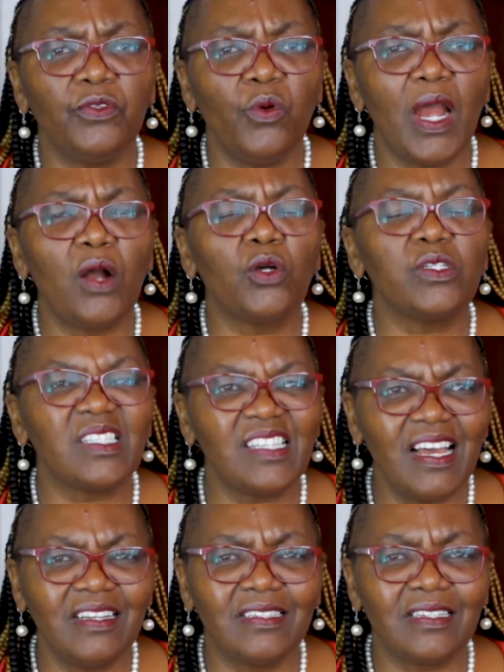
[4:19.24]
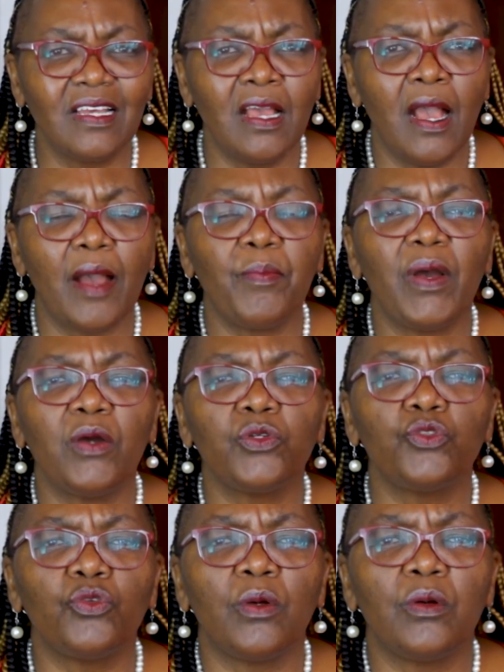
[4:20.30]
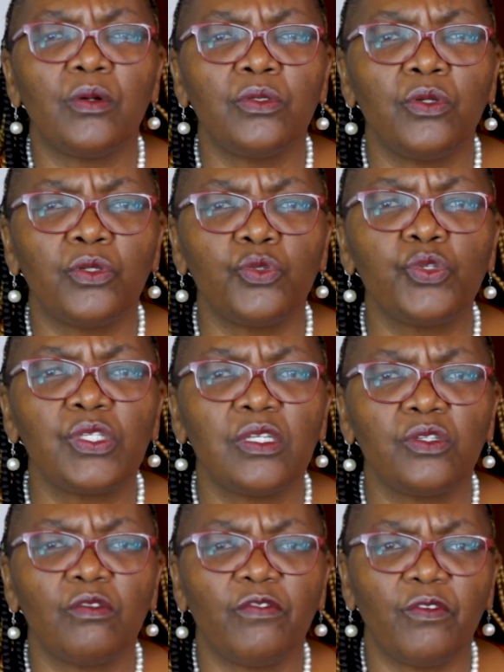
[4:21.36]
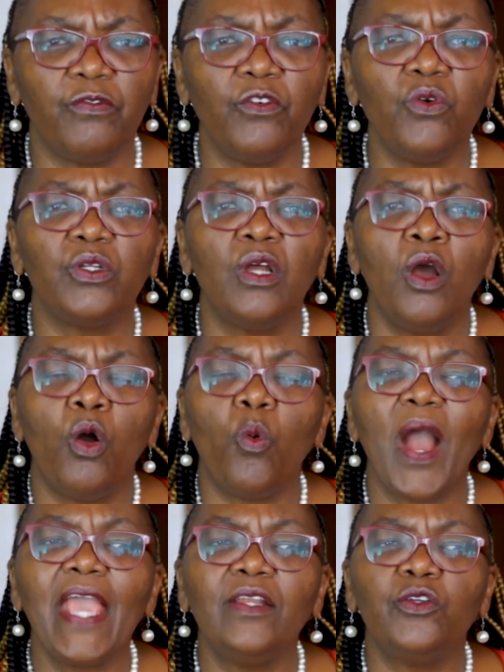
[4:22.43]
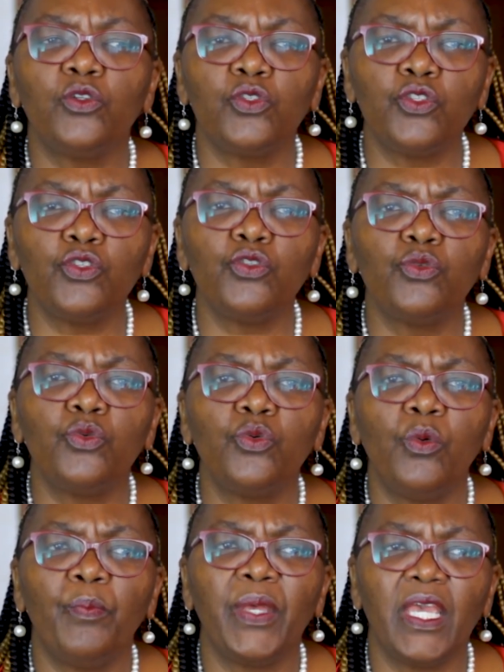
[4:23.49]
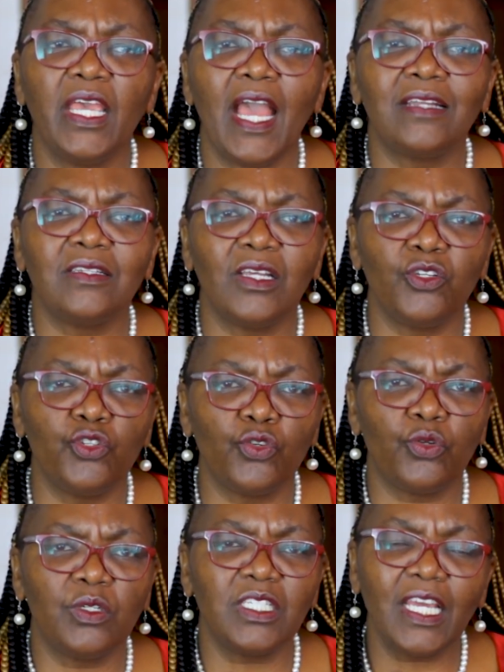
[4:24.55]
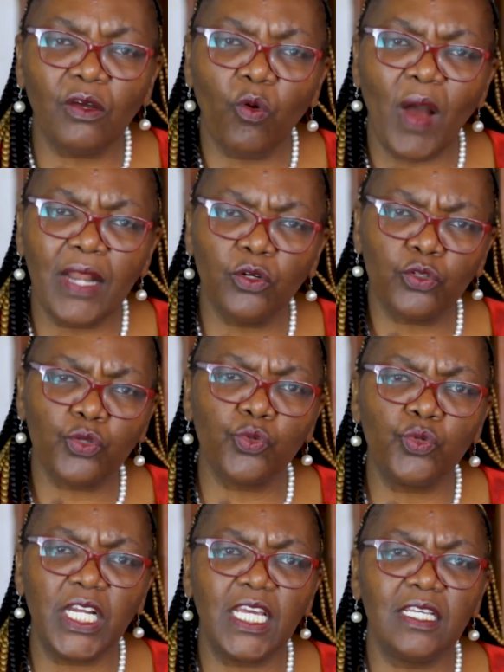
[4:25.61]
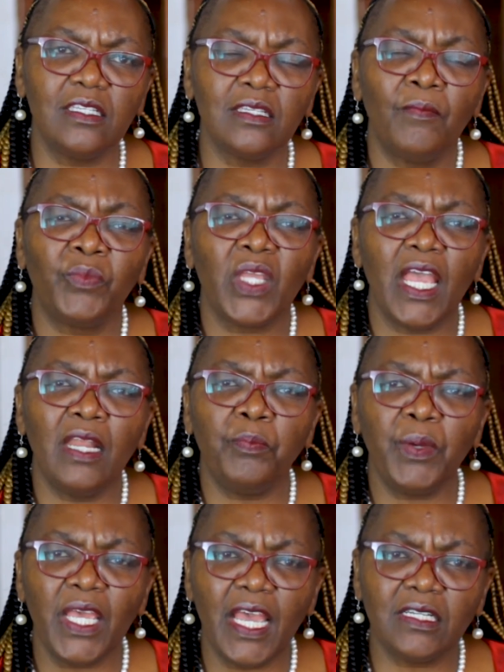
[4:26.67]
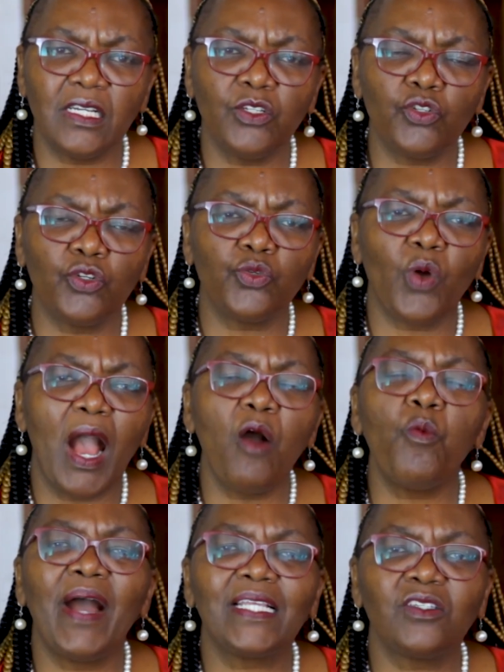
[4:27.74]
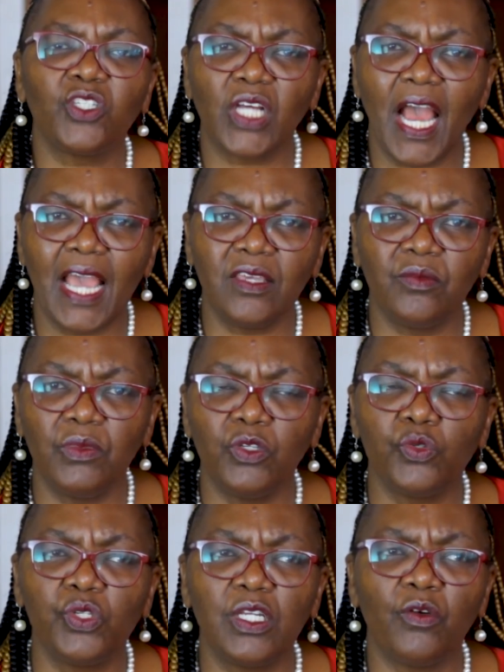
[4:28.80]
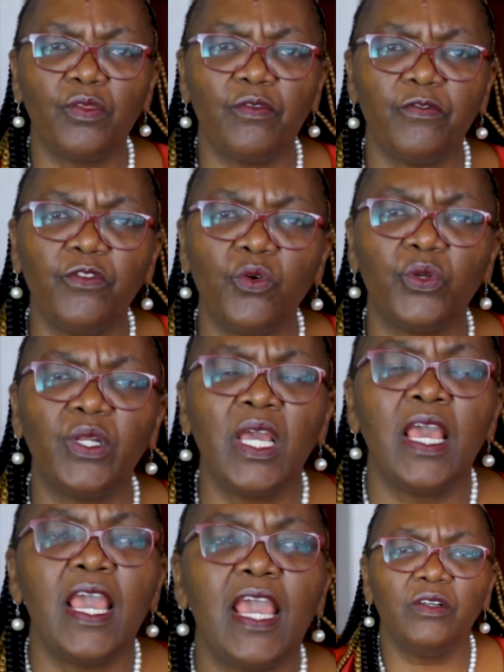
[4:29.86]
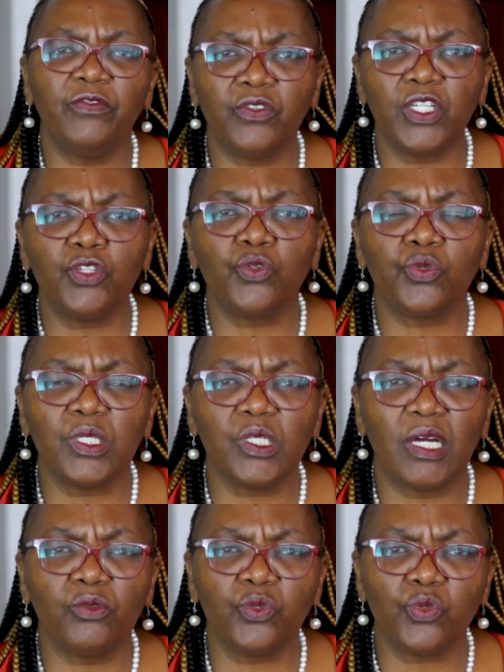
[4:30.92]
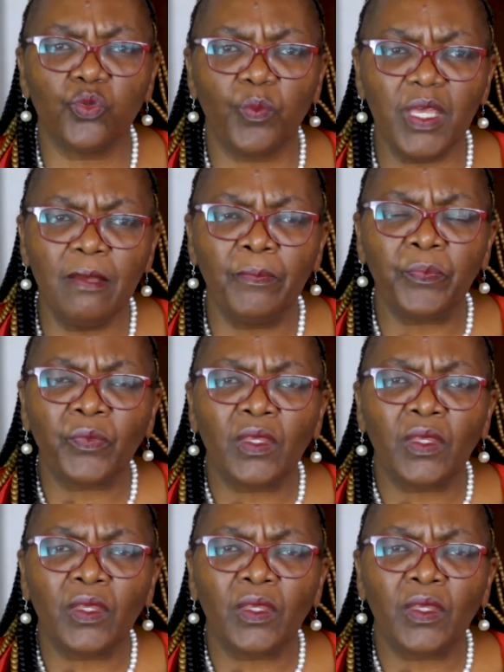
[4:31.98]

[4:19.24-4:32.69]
If you are concerned about your, your usage of the phone, why don't you pay attention? Take one or two days and pay attention to how much time you stay on the phone. Feel free to reach out to me.